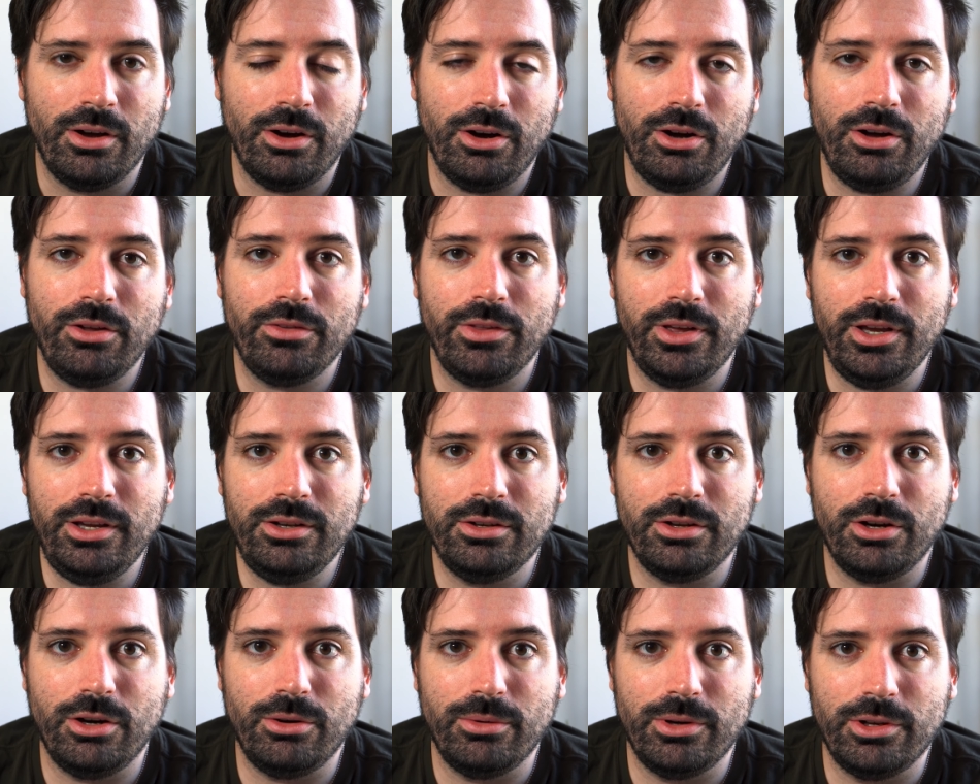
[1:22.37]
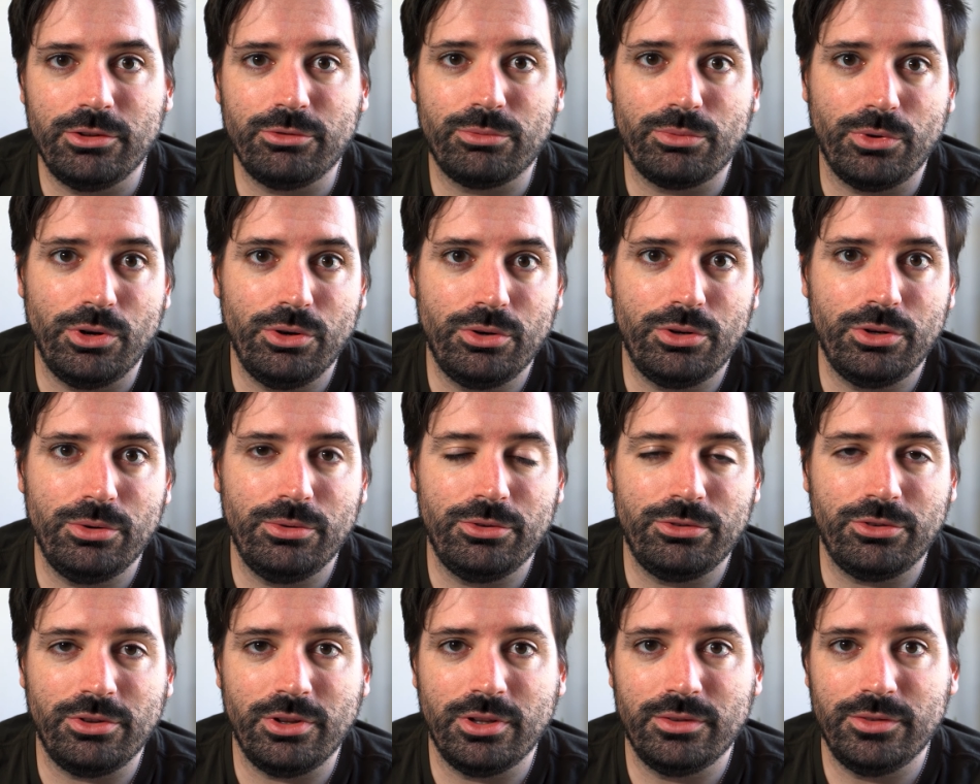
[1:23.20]
All they know is Roku
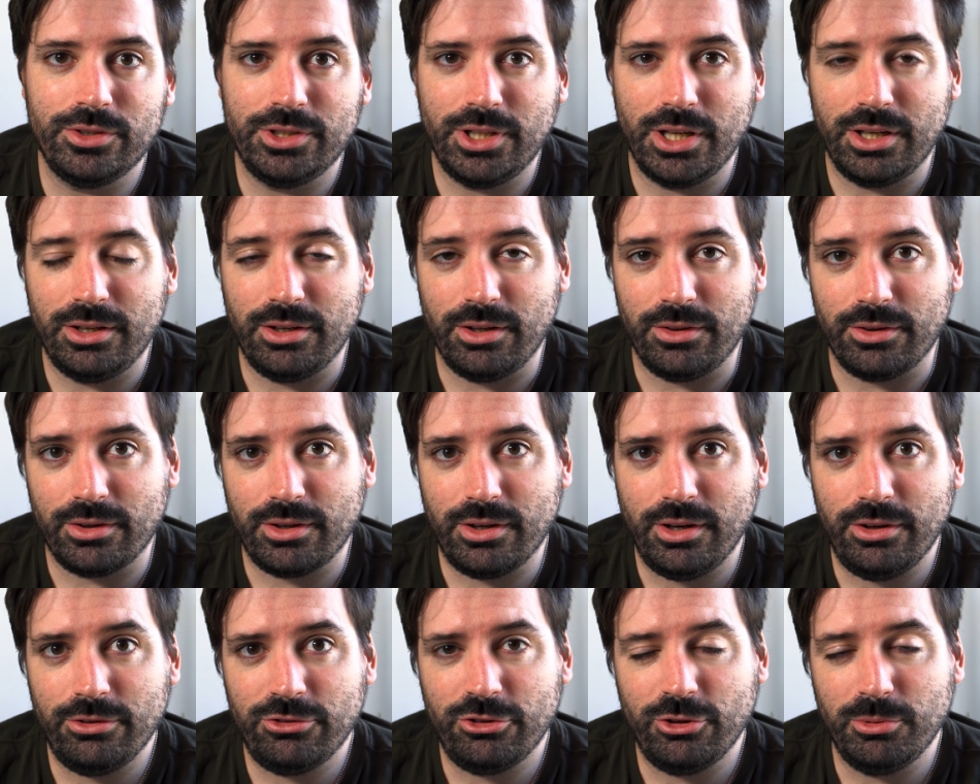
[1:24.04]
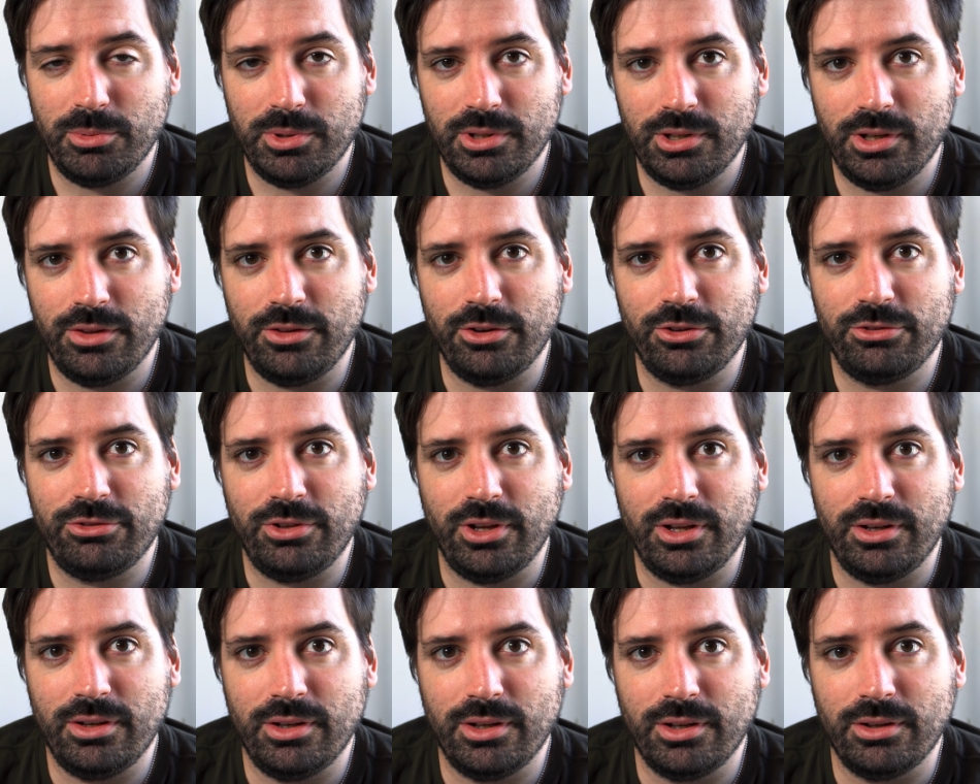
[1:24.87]
has delivered yet another customer and they're
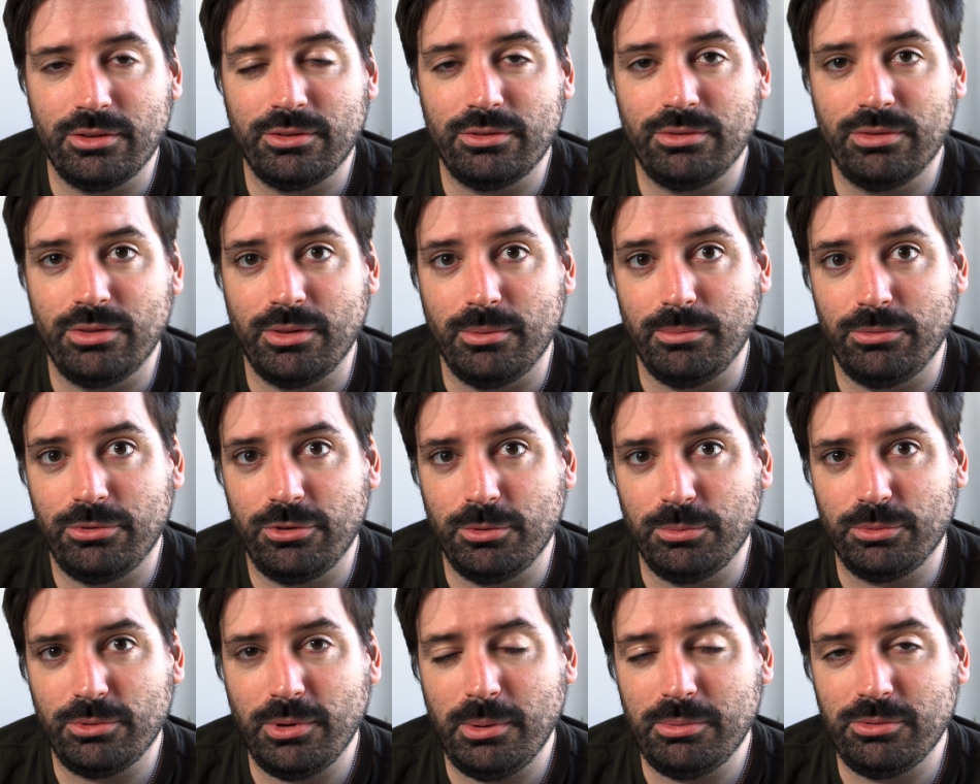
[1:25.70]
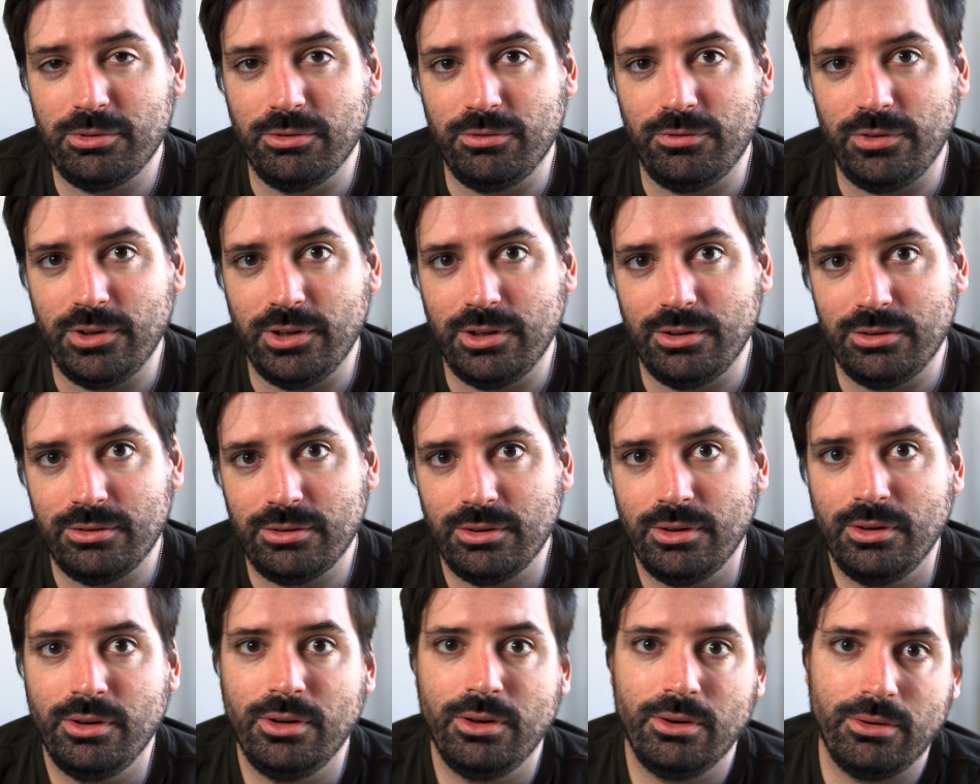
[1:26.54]
sending subscription
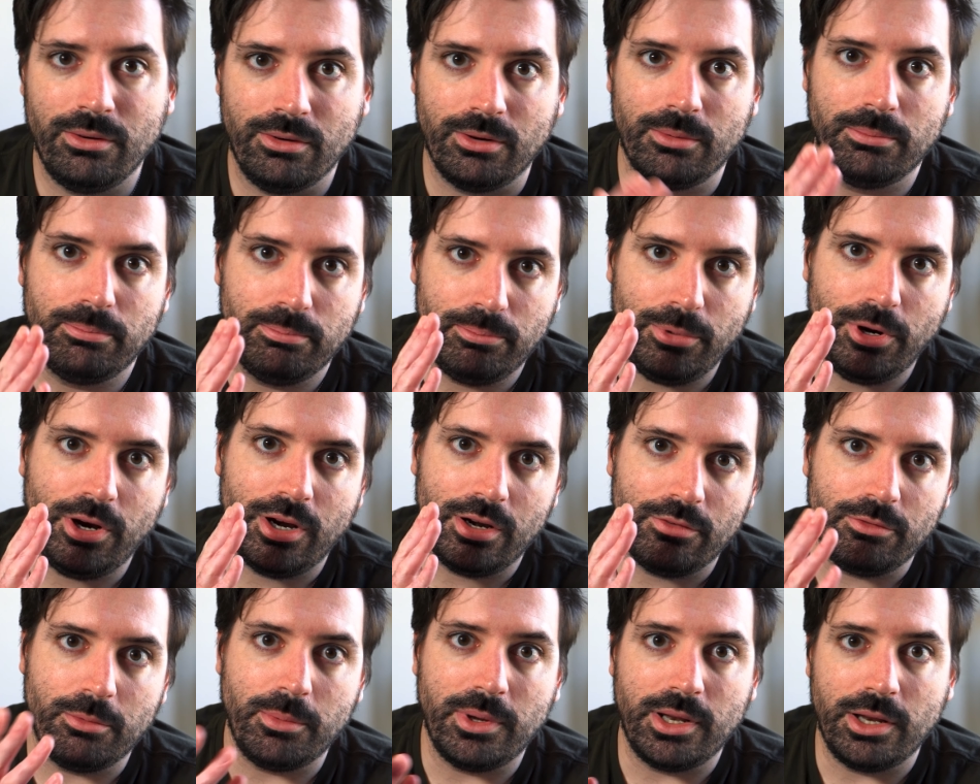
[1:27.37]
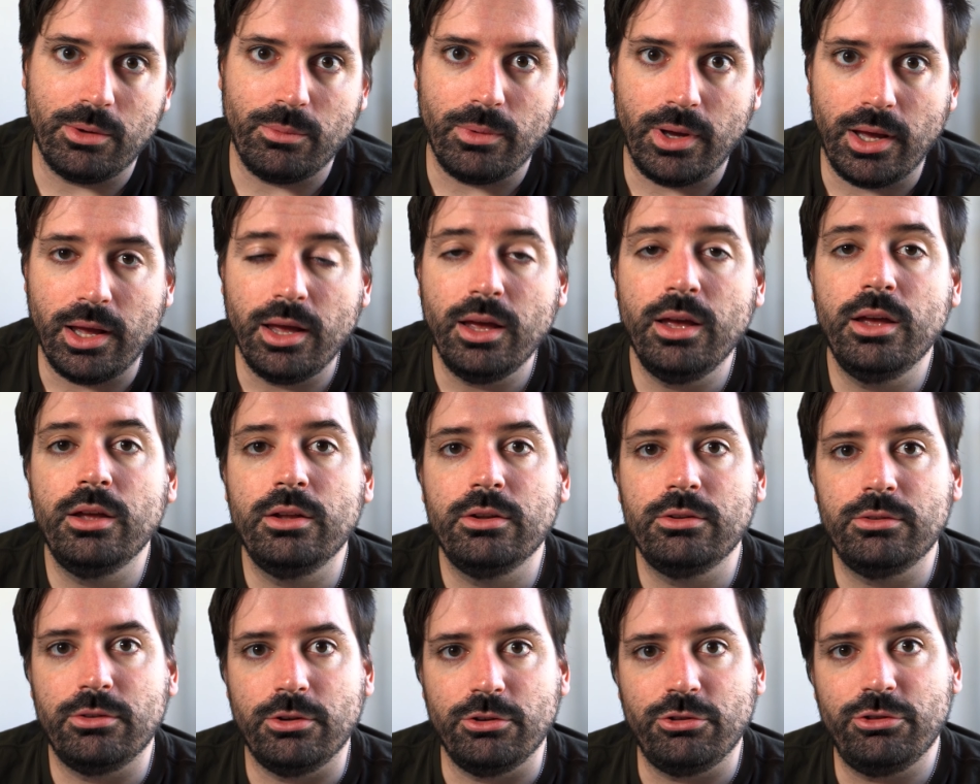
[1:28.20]
fees, or part of them anyway,
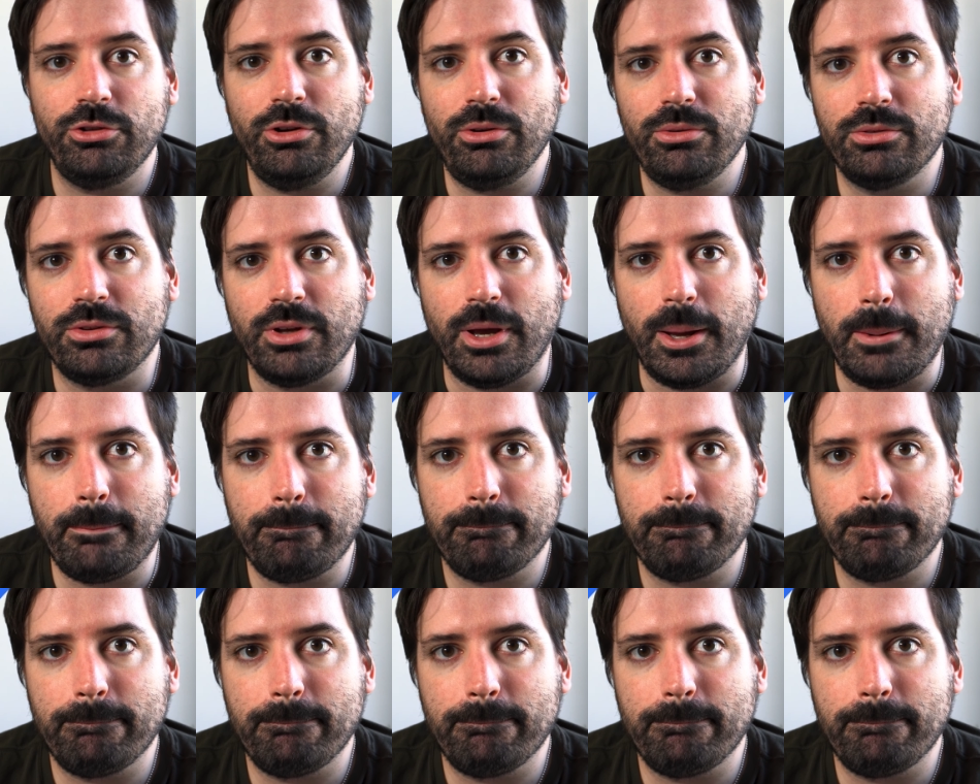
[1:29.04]
to Showtime.